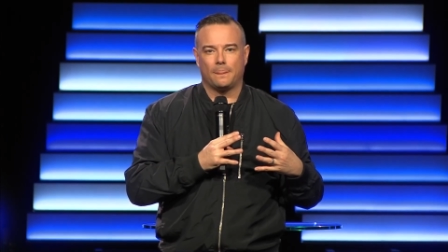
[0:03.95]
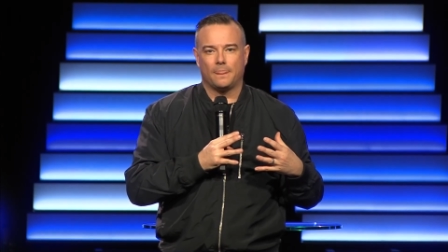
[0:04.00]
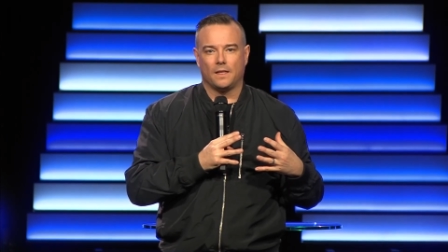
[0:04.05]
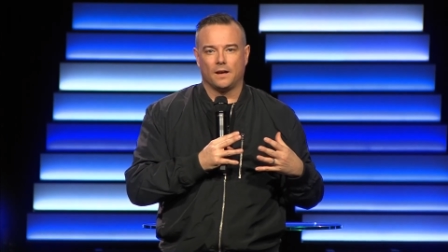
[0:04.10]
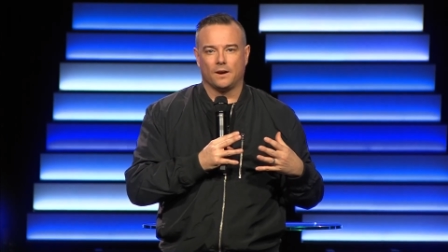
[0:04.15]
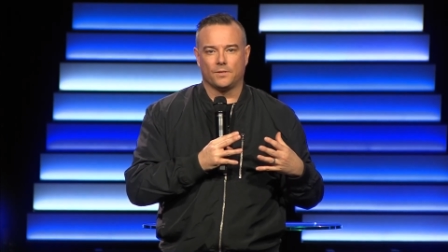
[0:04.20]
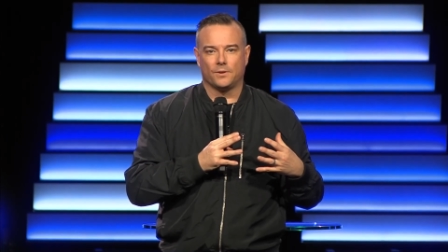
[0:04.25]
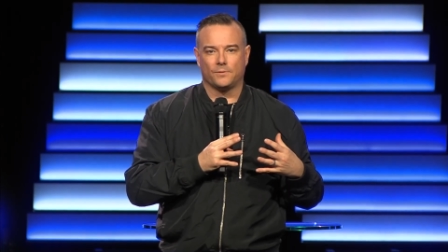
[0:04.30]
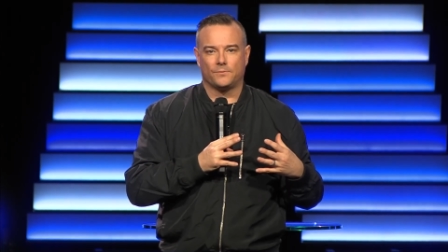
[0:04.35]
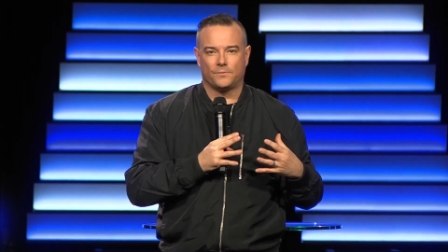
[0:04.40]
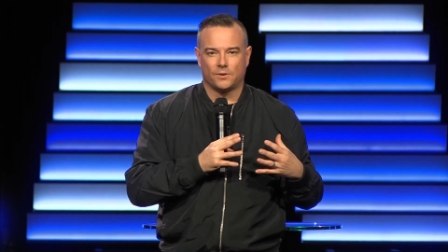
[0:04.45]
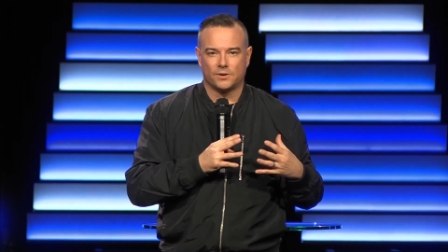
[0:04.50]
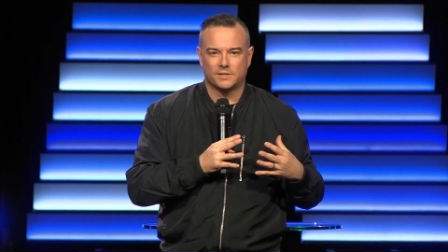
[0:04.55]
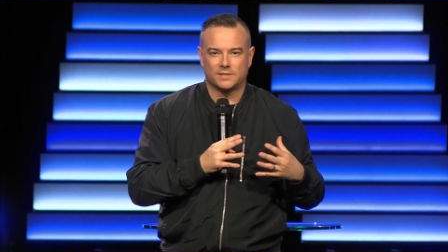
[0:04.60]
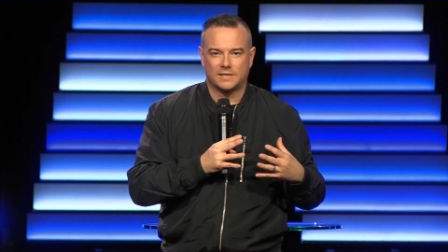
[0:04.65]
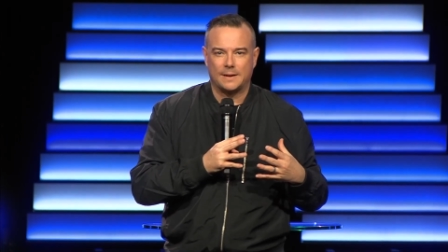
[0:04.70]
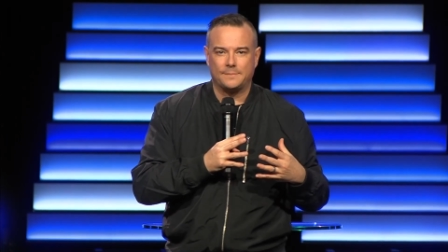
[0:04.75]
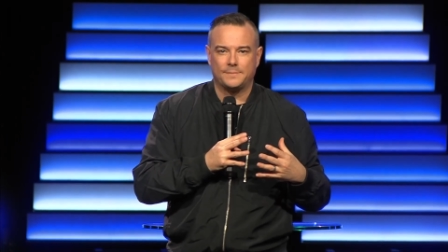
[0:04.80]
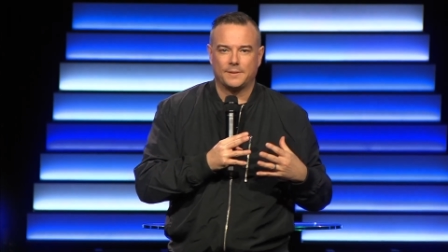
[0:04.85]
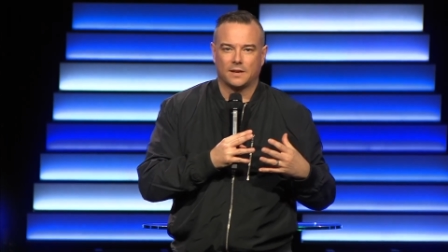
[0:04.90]
of the first
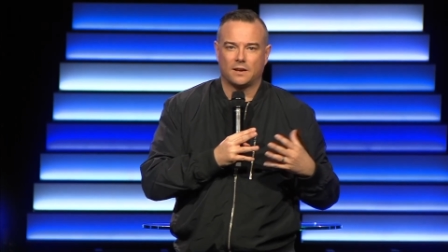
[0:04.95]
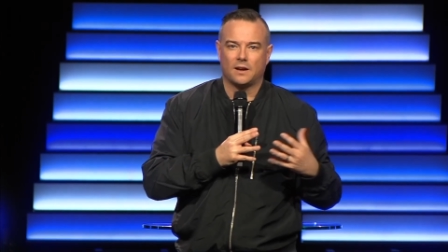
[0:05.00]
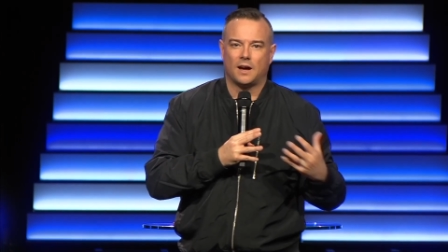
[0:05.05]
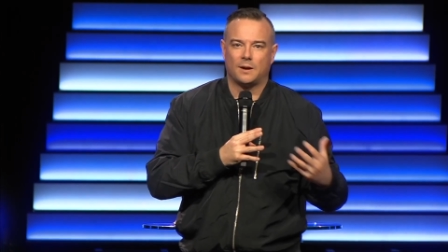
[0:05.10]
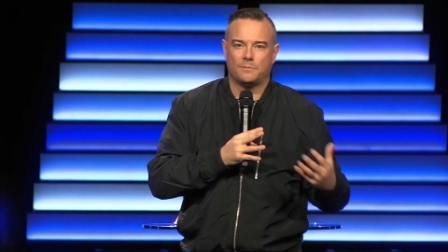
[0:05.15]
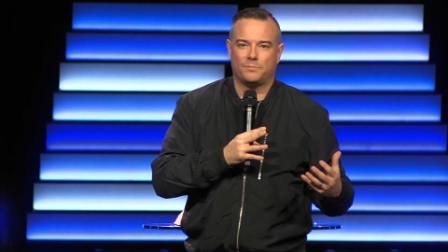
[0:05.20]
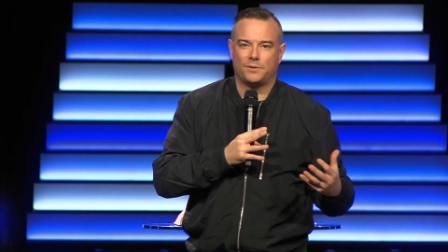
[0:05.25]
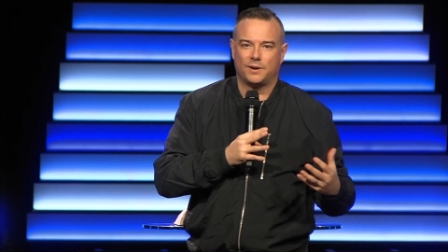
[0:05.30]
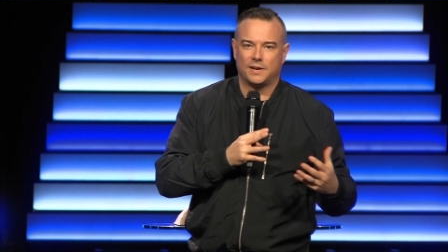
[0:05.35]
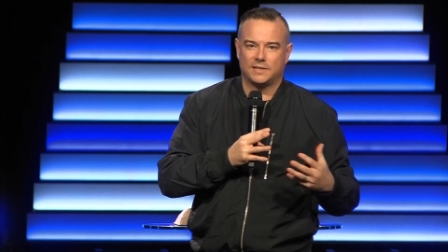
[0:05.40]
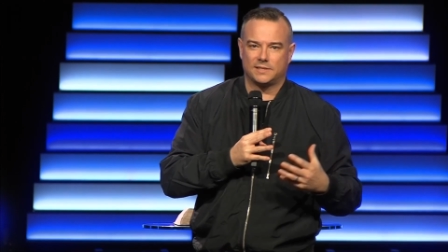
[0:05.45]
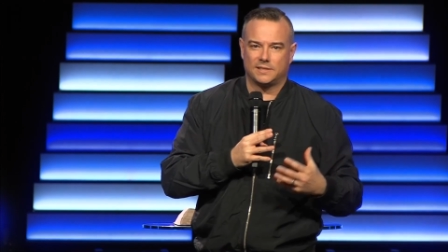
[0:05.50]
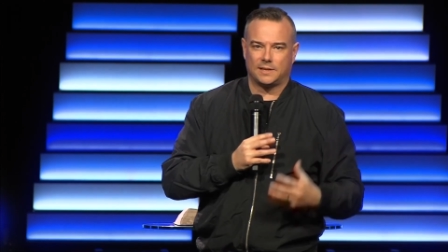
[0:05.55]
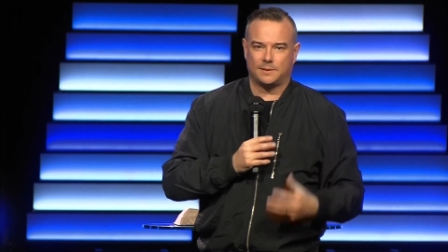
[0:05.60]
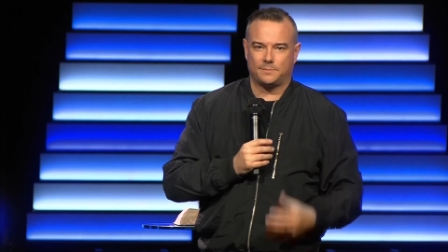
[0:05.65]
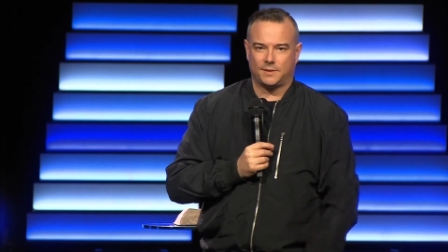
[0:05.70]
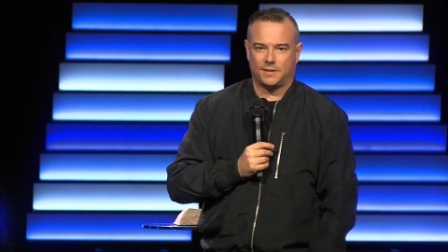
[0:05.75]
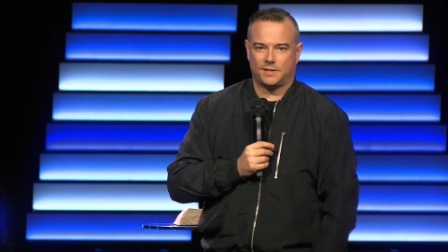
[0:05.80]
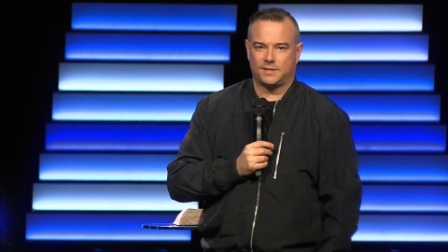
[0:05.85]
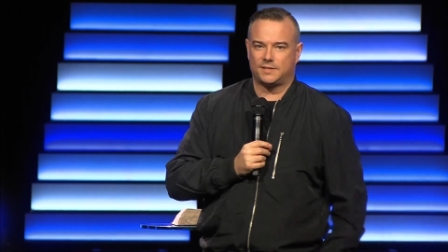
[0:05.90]
time that God brings
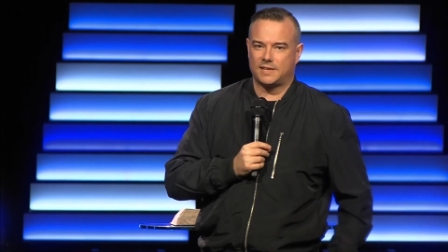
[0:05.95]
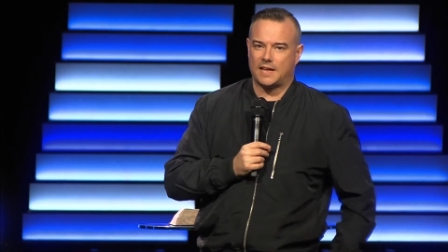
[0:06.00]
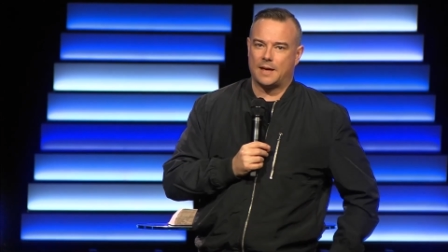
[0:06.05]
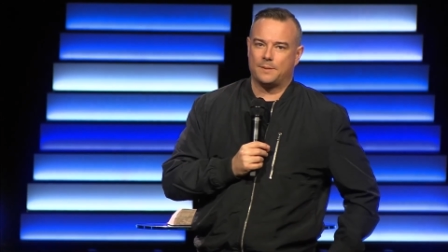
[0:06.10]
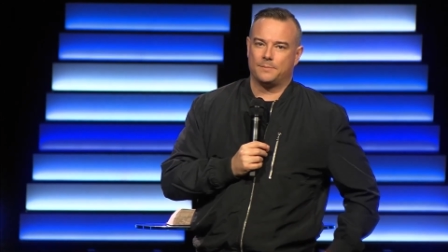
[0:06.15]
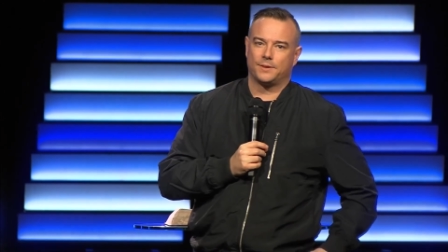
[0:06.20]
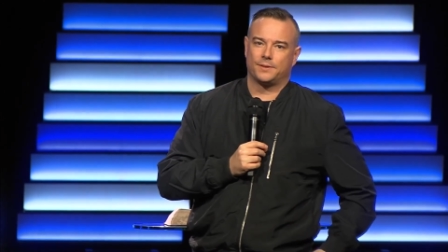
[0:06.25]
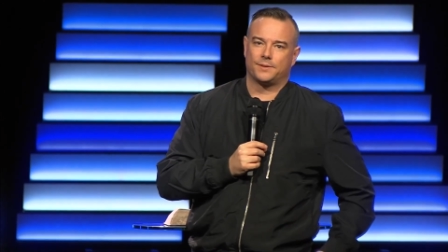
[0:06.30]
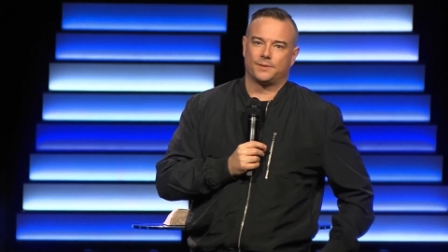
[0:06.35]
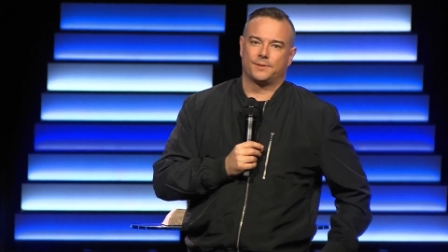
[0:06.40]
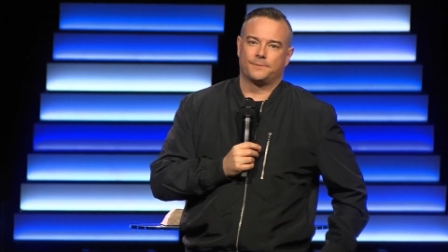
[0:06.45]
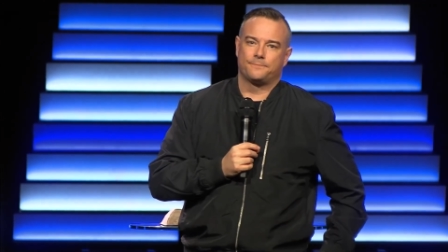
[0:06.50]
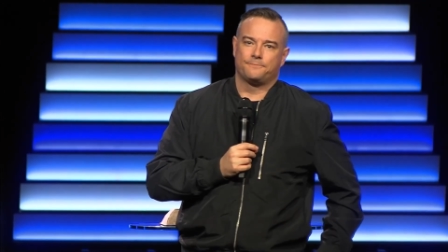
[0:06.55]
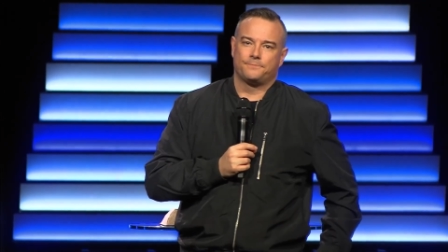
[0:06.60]
up the Sabbath.